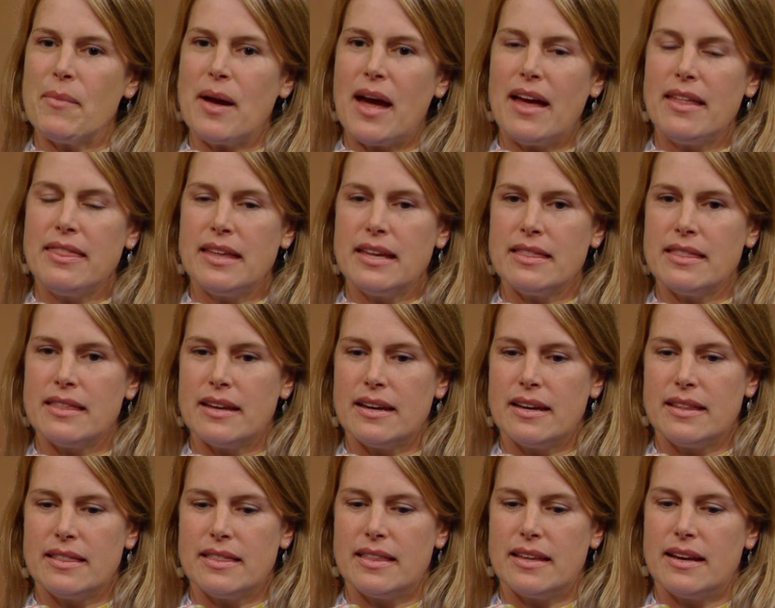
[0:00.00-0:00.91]
I think
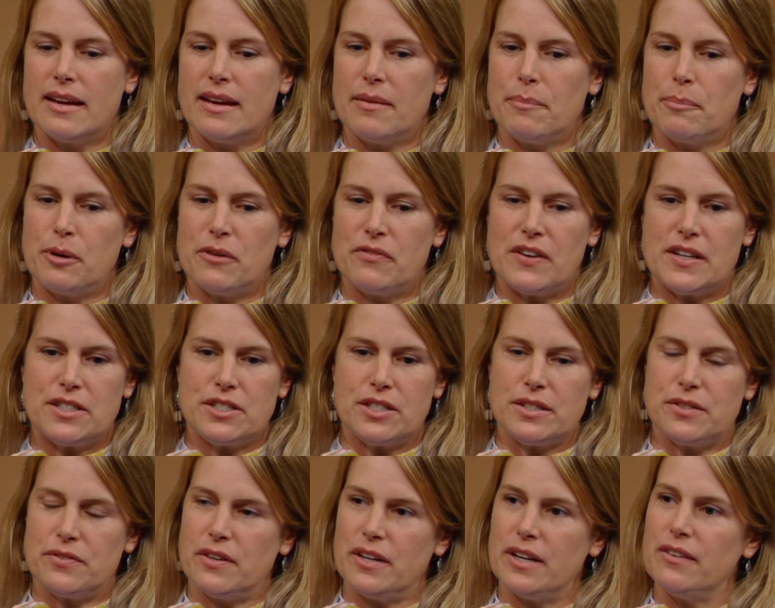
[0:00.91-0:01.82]
that the profession
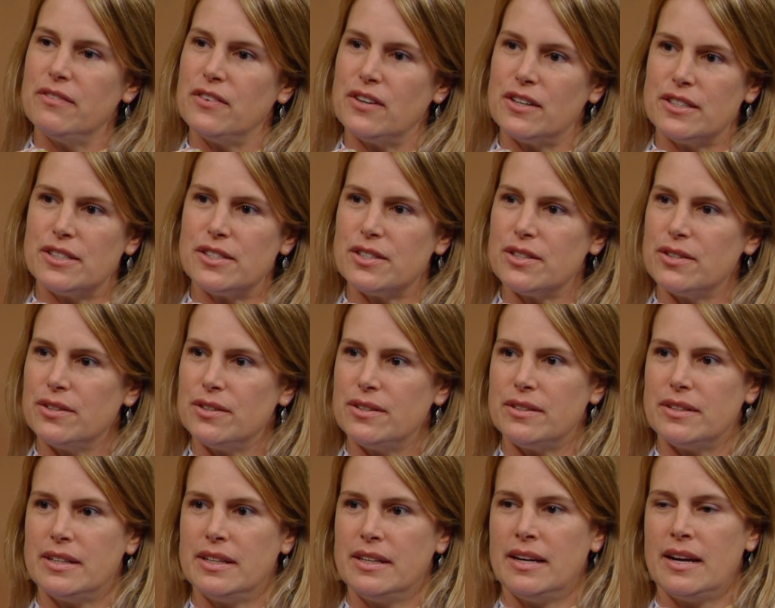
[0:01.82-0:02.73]
is very
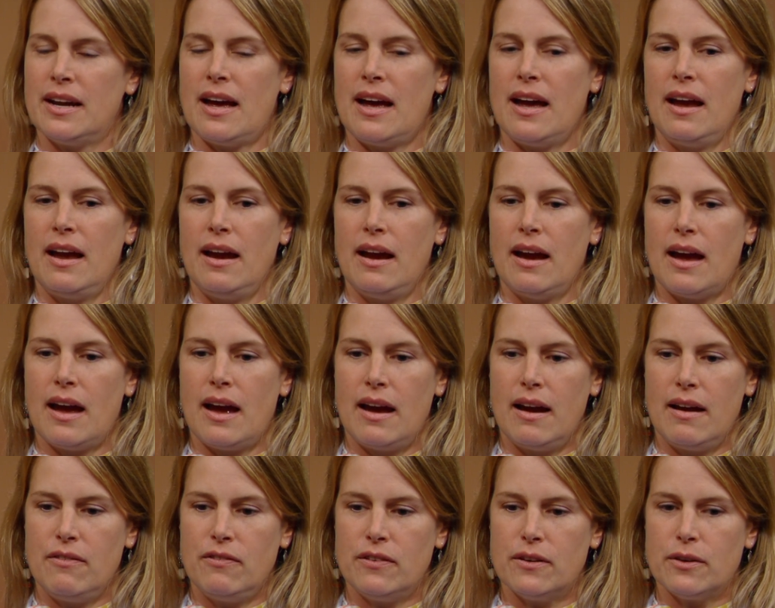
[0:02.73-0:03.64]
versatile, and I,
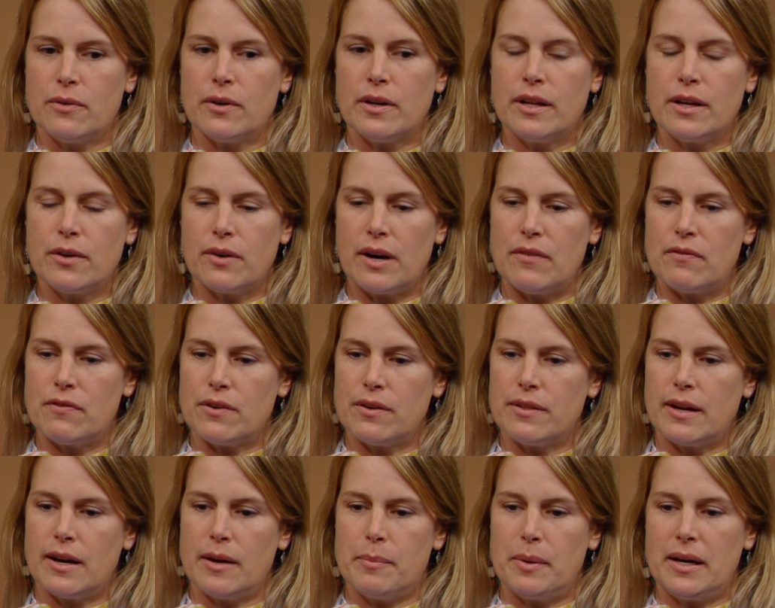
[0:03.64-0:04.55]
I feel really grateful
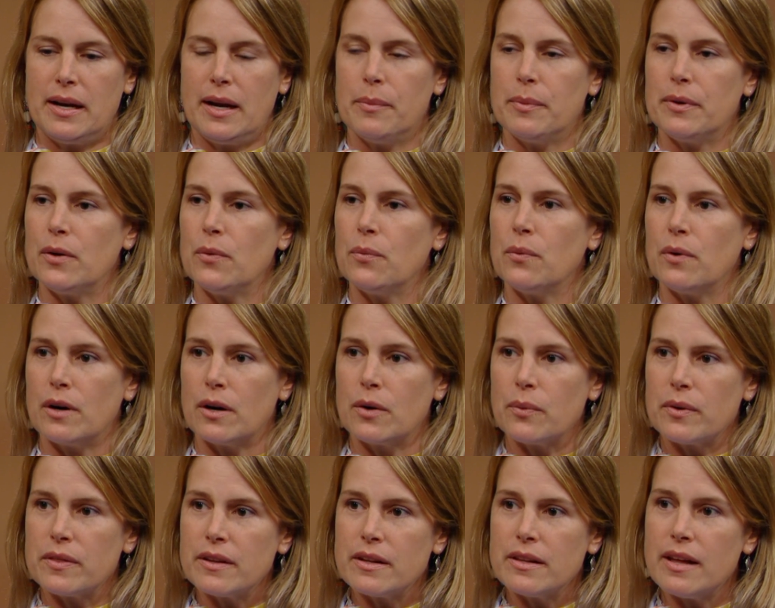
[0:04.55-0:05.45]
that I've been able to work
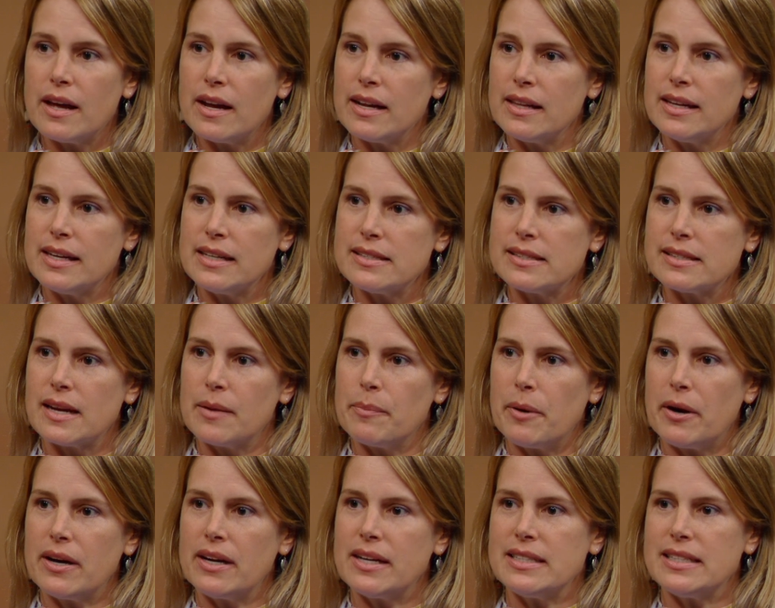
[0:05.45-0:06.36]
with a lot of landscape
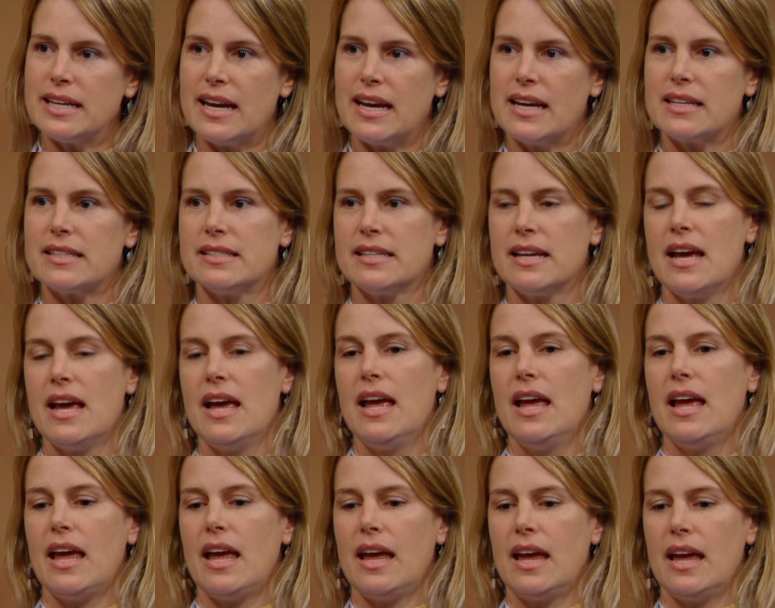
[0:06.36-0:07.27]
architects
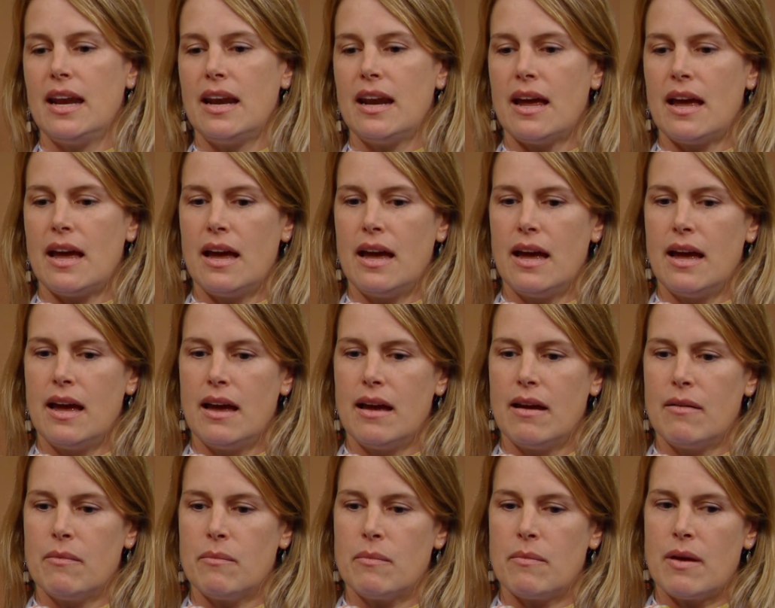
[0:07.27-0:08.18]
and,
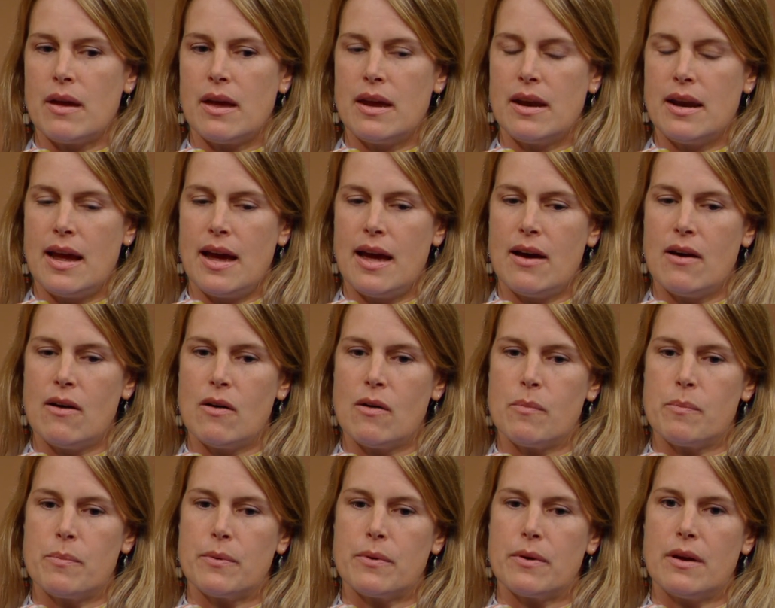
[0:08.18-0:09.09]
um, and
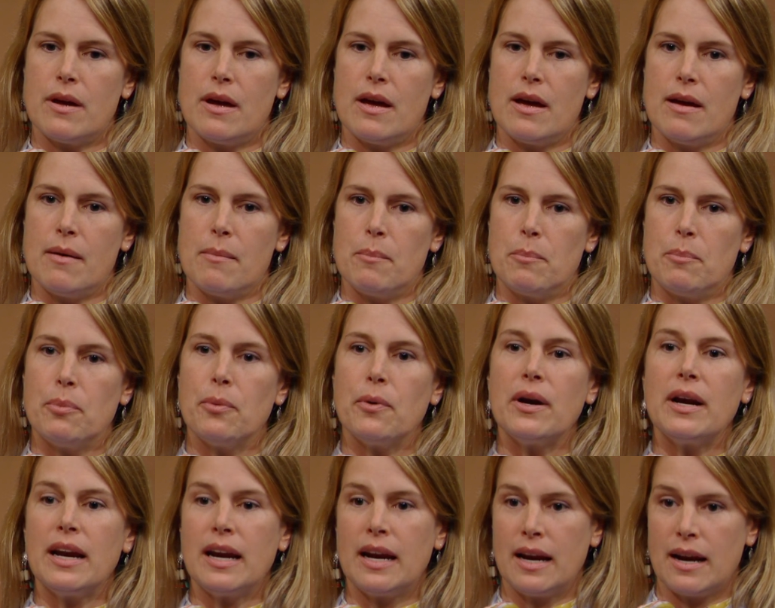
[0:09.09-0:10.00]
help um,
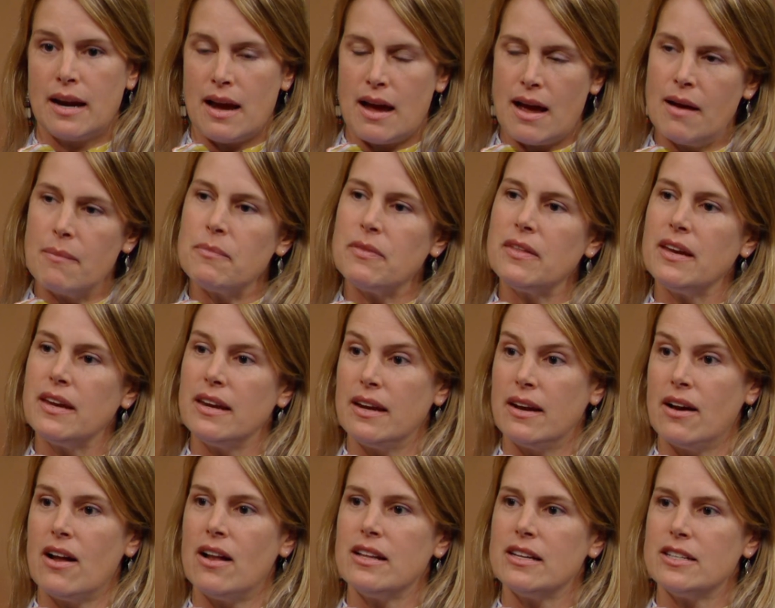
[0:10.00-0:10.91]
bring up the
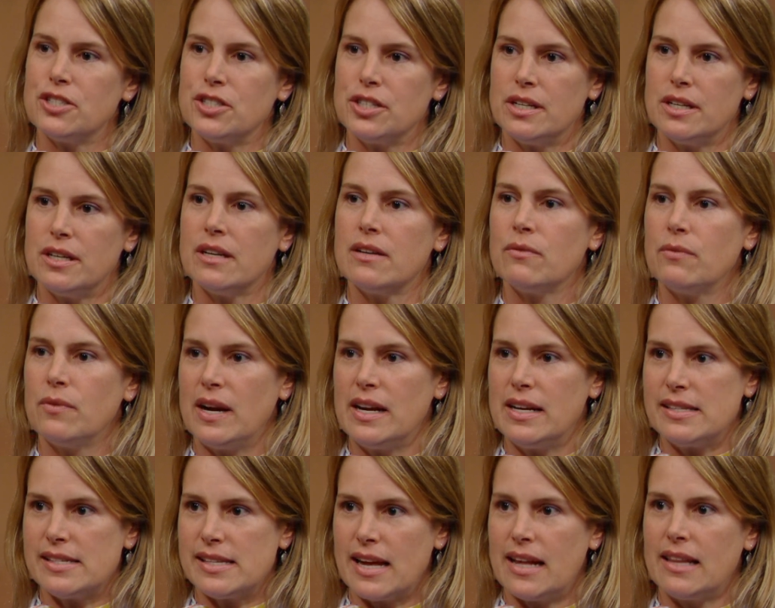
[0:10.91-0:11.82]
ecology and
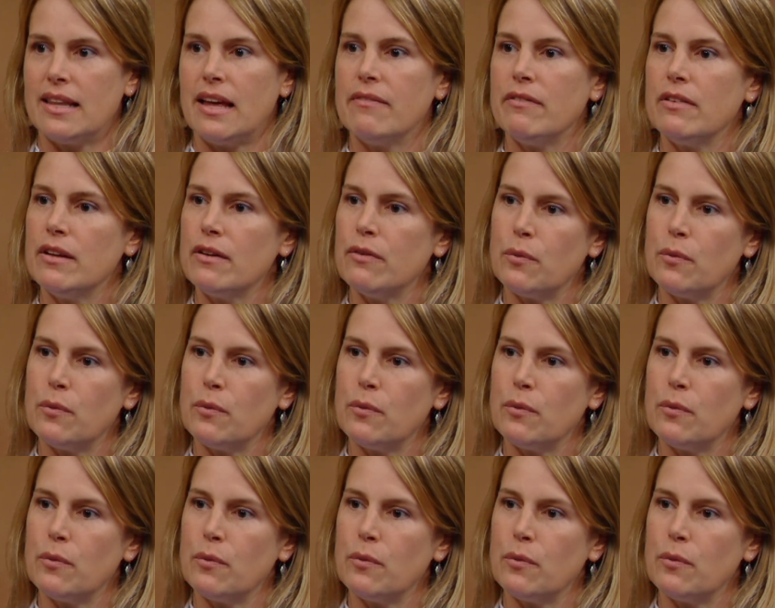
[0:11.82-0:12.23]
raise that level of